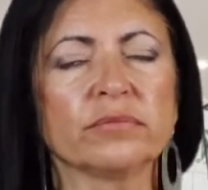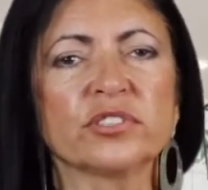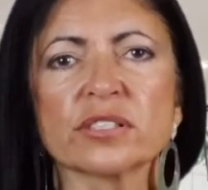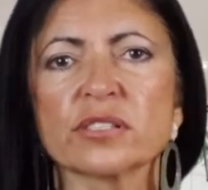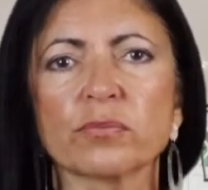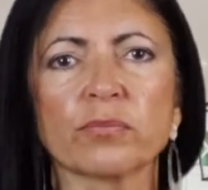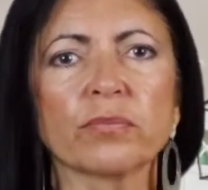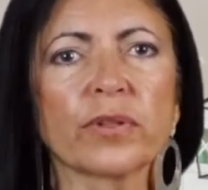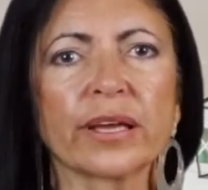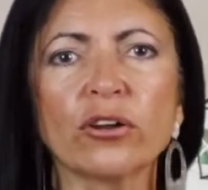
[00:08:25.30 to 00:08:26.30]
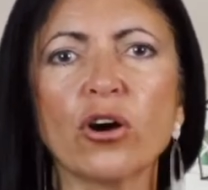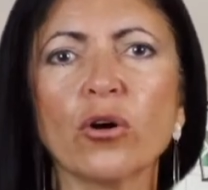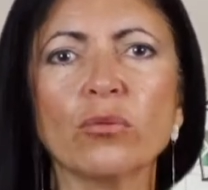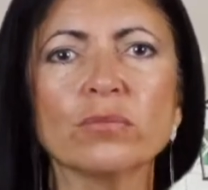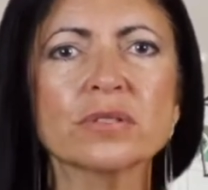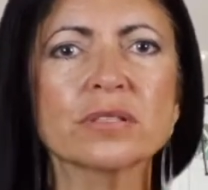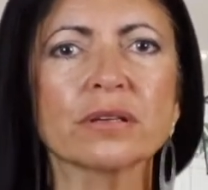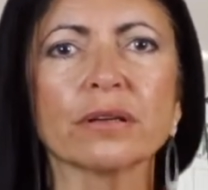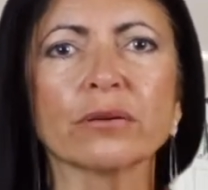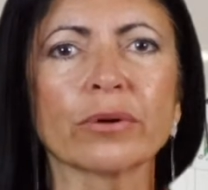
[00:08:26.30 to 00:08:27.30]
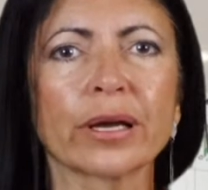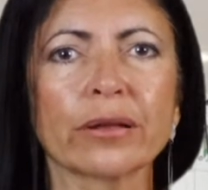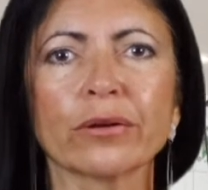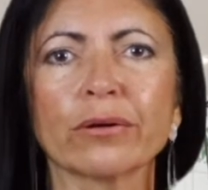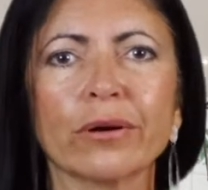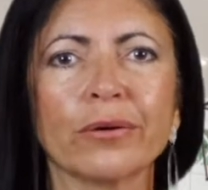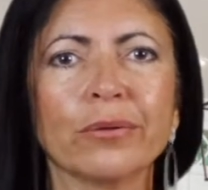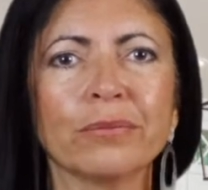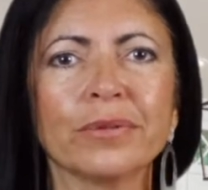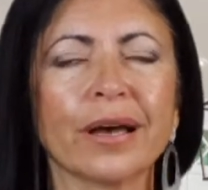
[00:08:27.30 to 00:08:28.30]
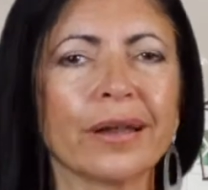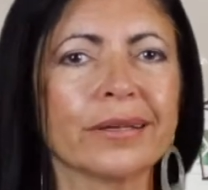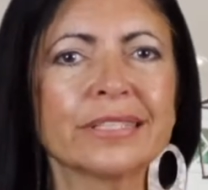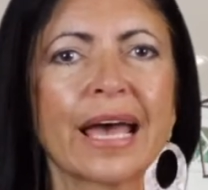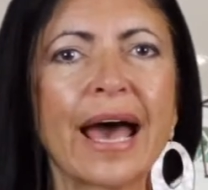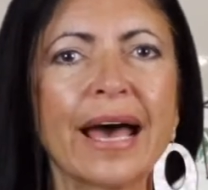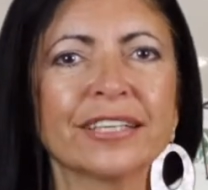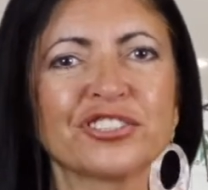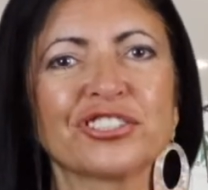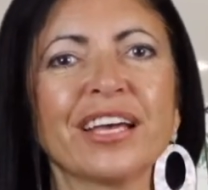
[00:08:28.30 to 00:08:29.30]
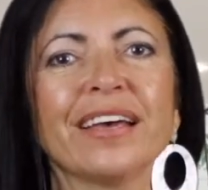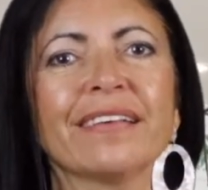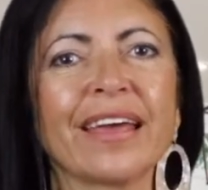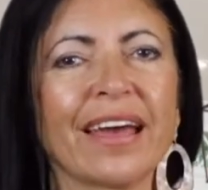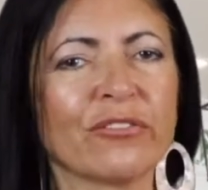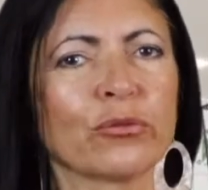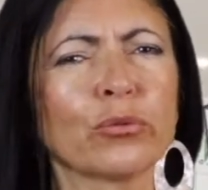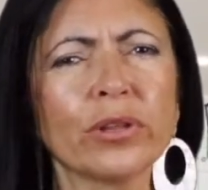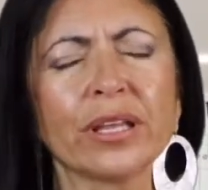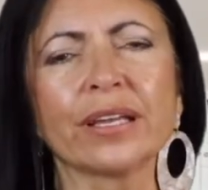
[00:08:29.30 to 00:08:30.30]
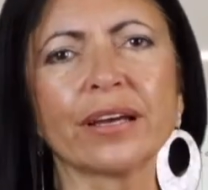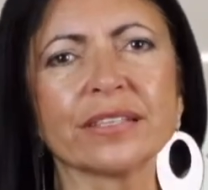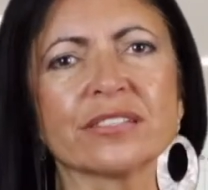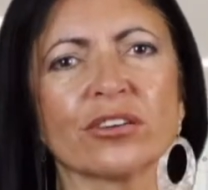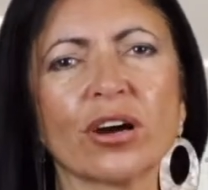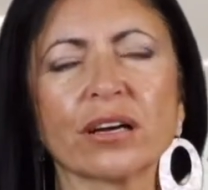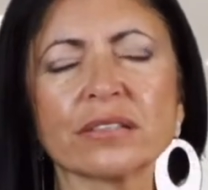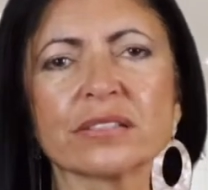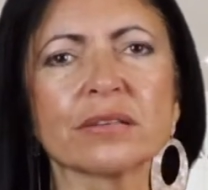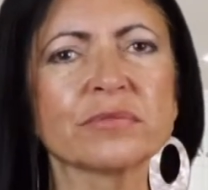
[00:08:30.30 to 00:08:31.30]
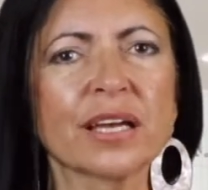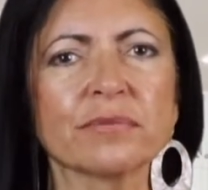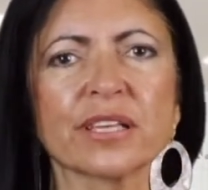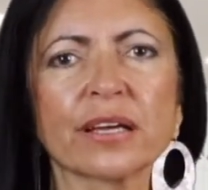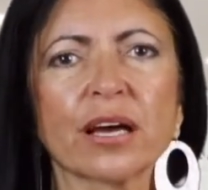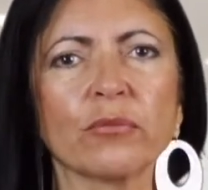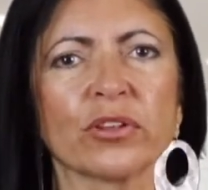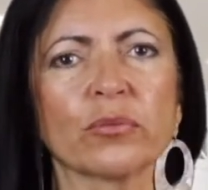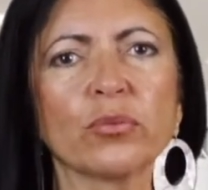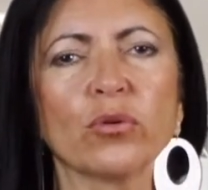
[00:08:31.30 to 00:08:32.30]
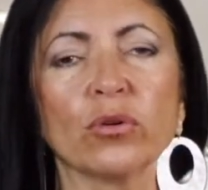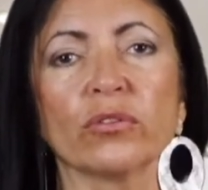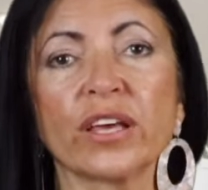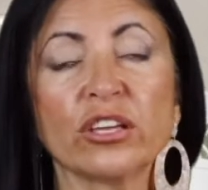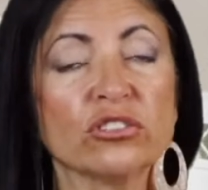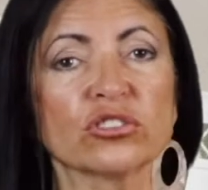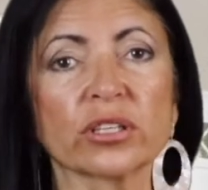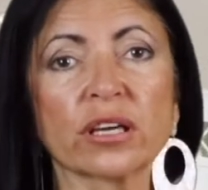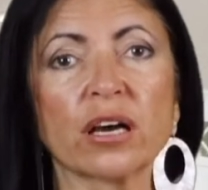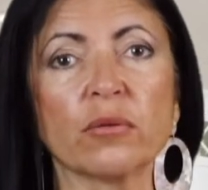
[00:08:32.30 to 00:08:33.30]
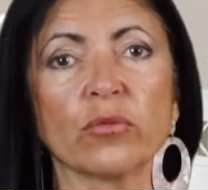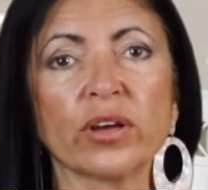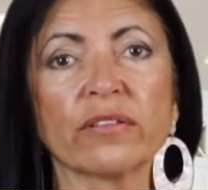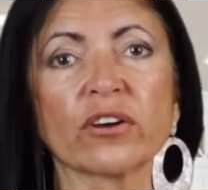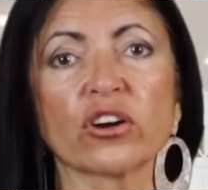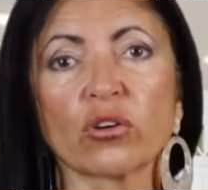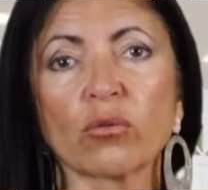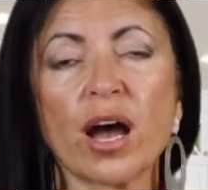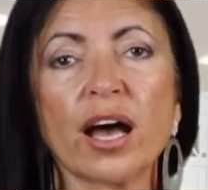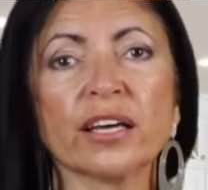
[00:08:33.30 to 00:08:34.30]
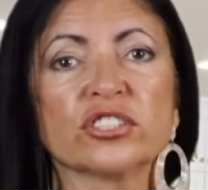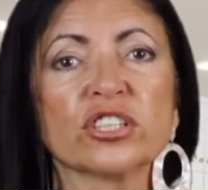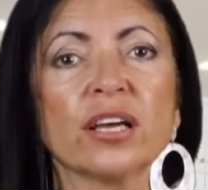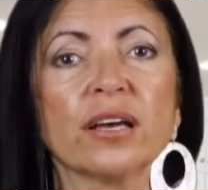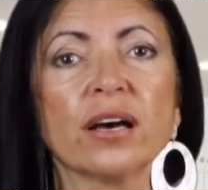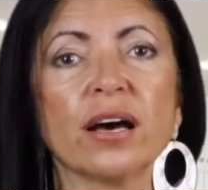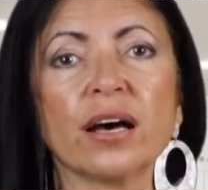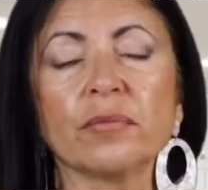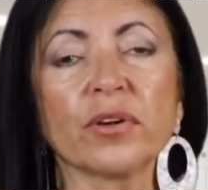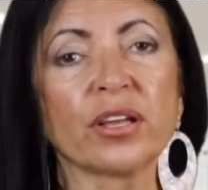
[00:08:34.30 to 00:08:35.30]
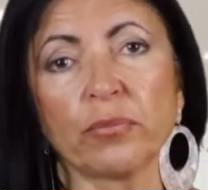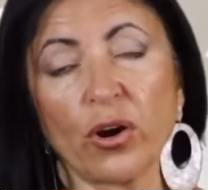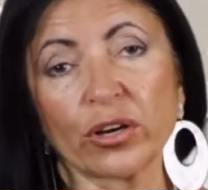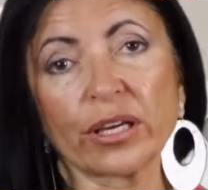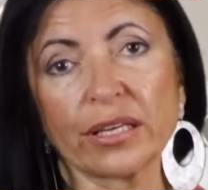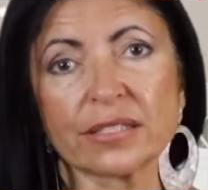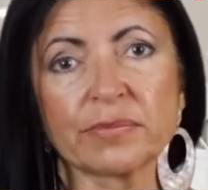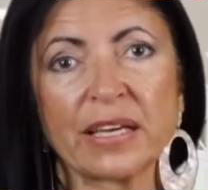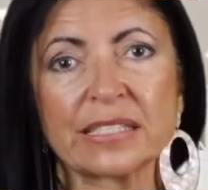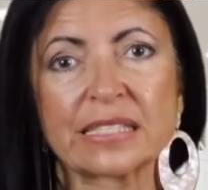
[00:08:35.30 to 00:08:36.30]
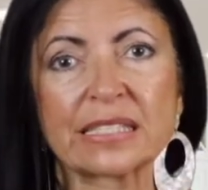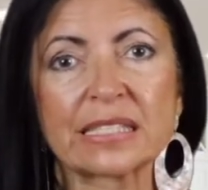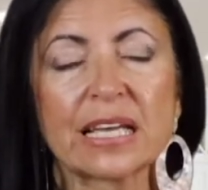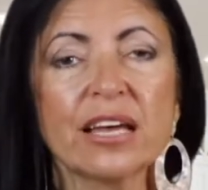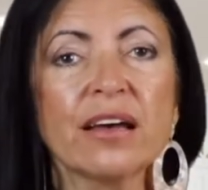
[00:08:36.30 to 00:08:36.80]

just plain homes, regular home, not attached. They have really nice yards. Sometimes they come with a pool. They usually come with a garage and parking spaces.